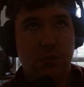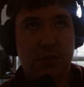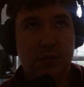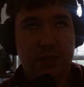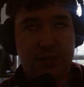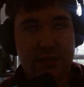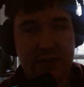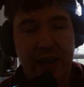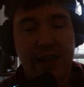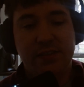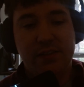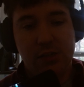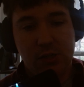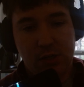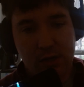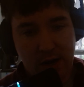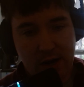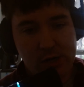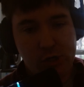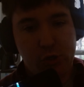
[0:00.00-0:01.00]
stands in
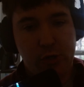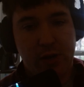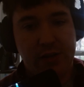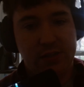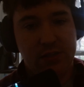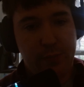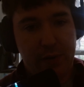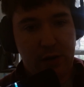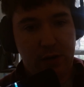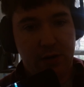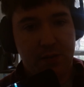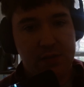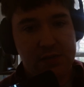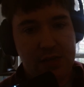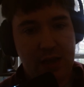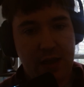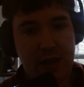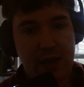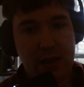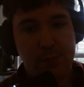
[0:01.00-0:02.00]
contrast to Perrin at the
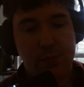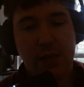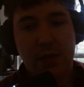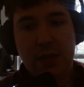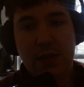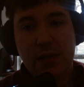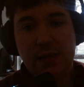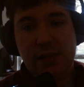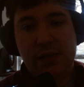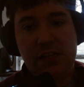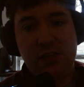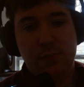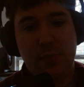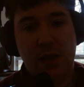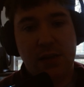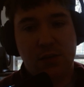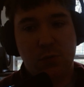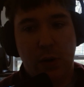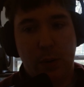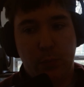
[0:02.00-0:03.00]
time. He's
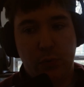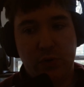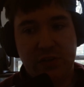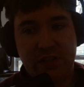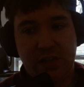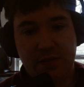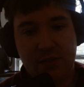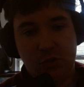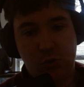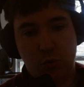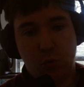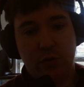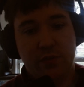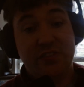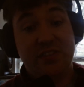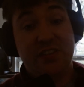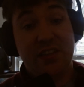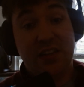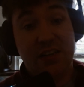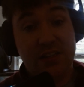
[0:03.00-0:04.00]
meant to represent the sort of
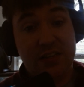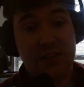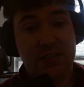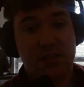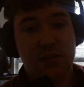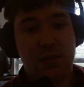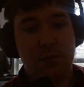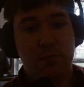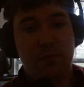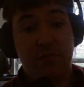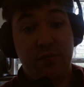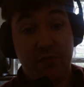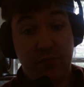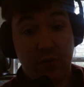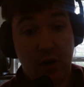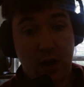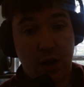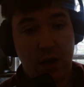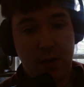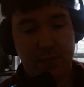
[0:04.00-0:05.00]
cynicism
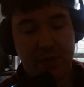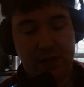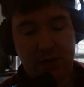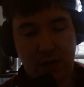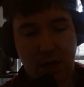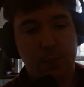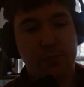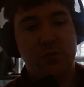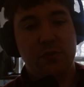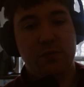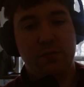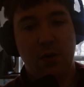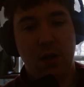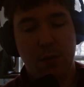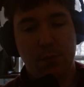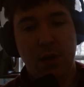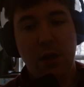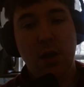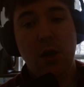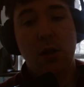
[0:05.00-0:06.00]
that comes
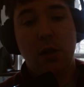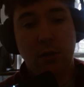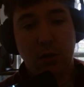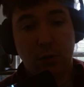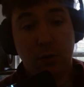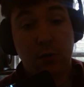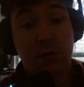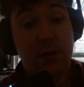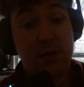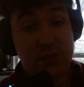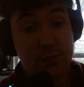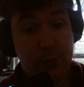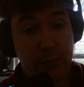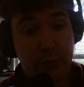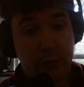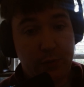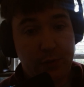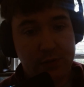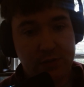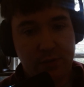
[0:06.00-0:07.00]
from learned
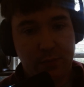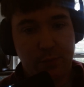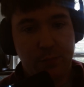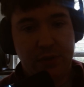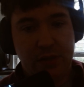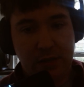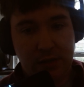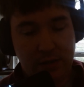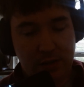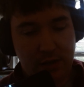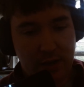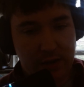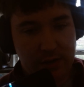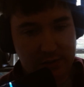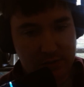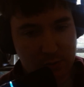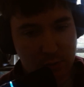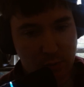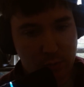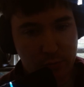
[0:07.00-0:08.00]
experience being a
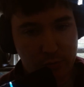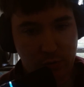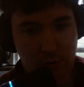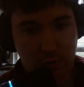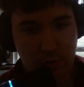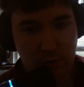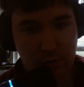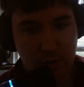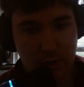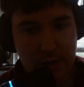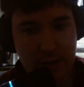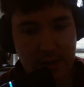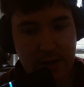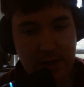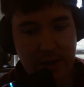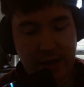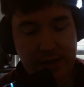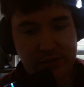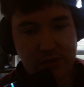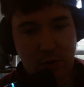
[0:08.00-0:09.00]
soldier.
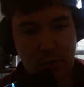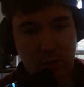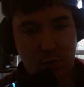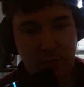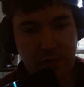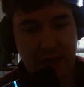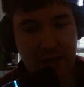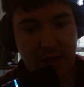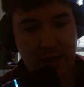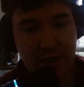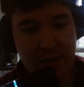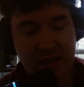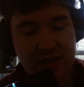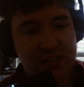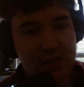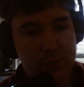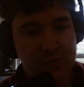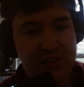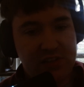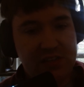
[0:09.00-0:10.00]
And so in
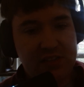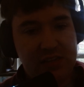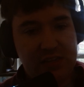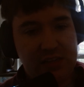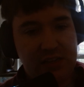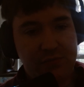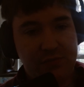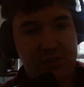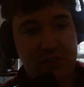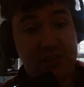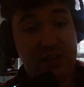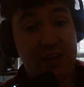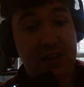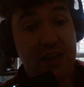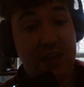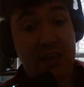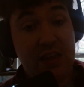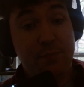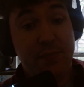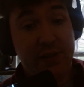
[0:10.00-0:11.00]
some sense, he gives us an
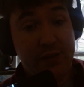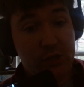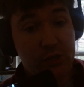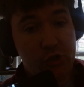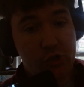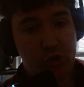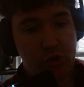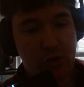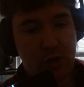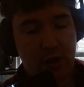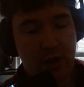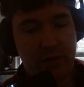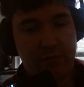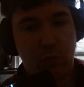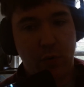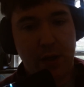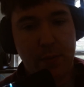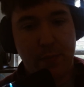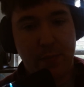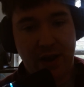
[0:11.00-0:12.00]
image of
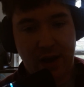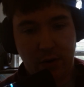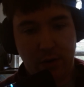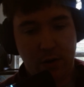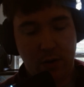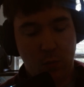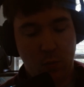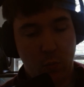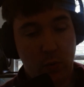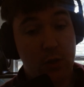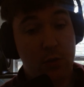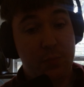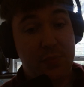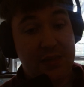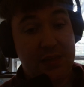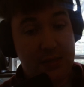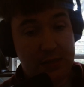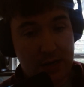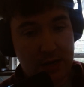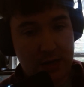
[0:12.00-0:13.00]
what Perrin will
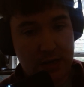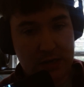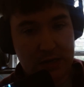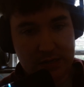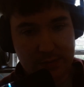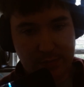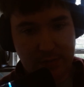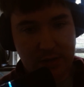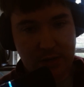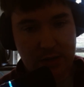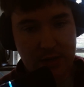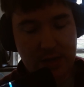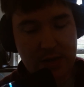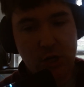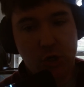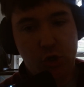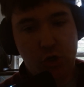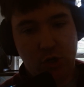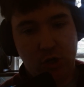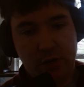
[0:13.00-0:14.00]
become
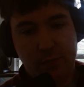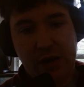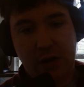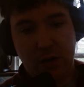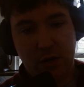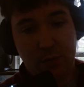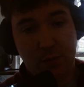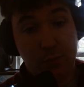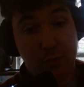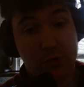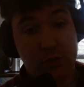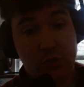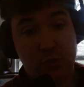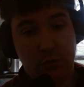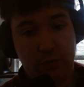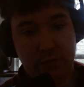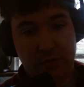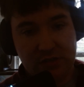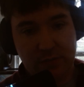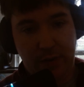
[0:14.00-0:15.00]
should Perrin
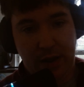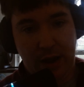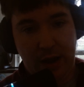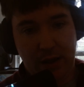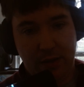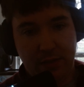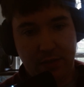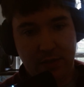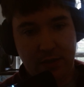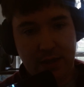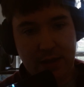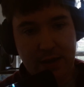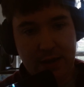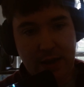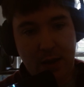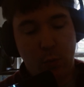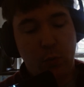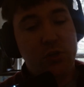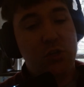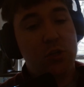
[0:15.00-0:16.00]
pursue this path,
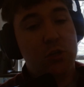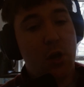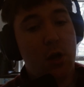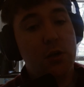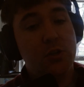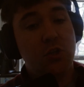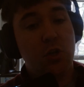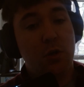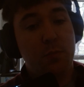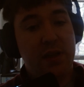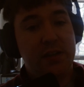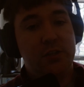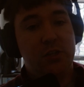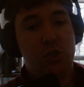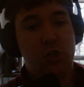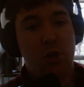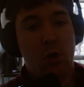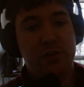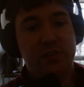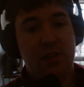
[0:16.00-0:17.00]
which is also meant to
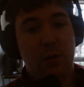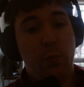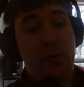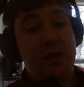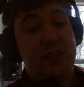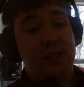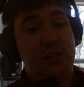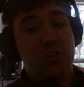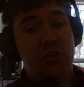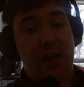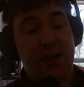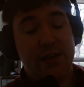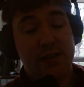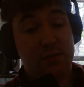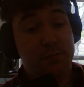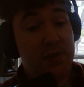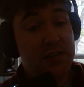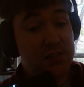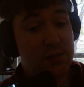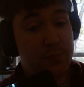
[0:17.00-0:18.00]
show us that Whiskey Jack
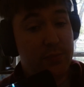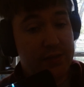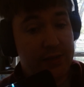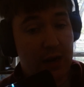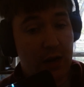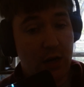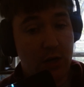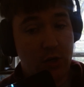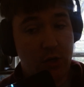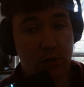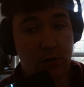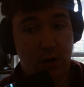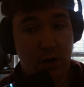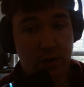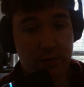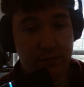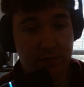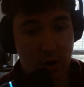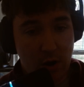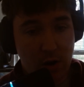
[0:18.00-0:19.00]
is meant to be a character
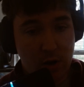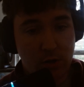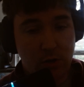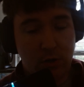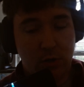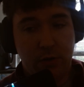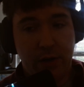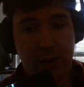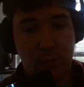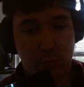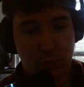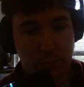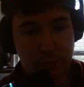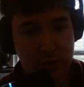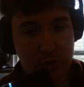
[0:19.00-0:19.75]
of honor and